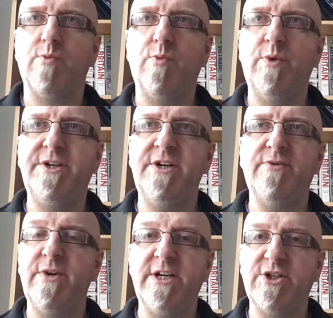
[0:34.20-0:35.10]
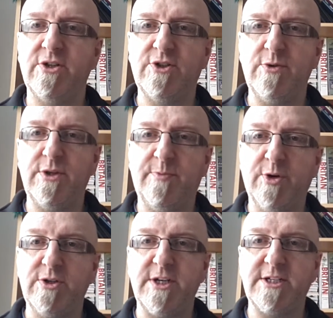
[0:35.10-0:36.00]
We didn't really sort of do the
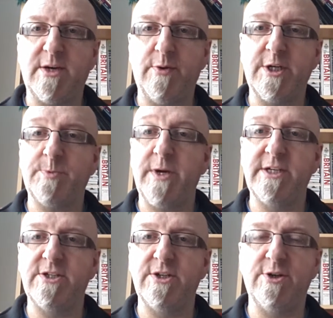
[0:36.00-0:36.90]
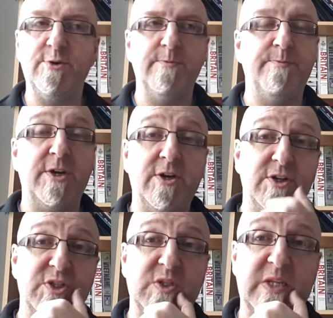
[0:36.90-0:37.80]
projects that we were expecting to do,
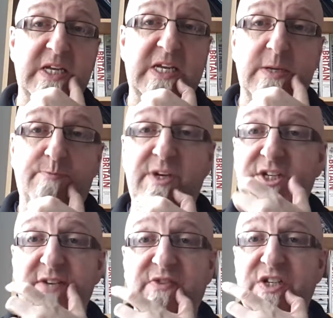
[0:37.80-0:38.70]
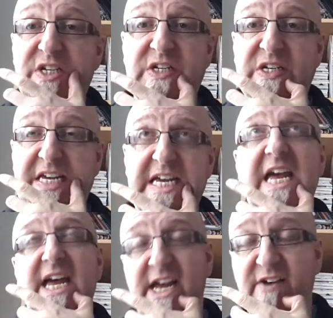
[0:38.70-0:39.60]
because the
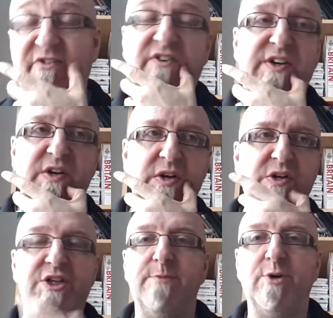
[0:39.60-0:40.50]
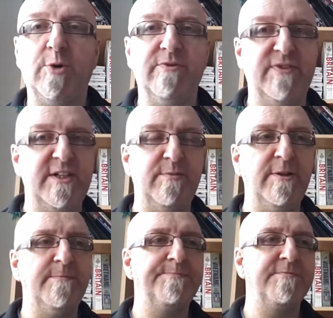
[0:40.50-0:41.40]
B17F didn't become
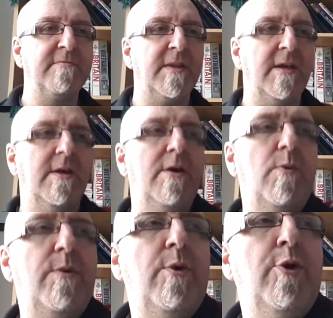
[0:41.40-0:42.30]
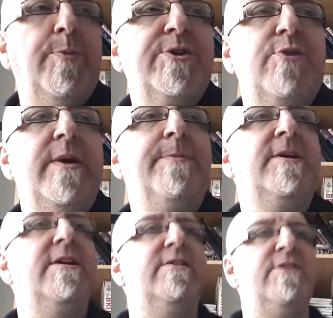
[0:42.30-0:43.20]
available. We were hoping to
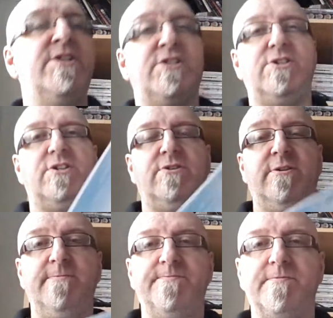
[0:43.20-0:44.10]
replicate this, as you know,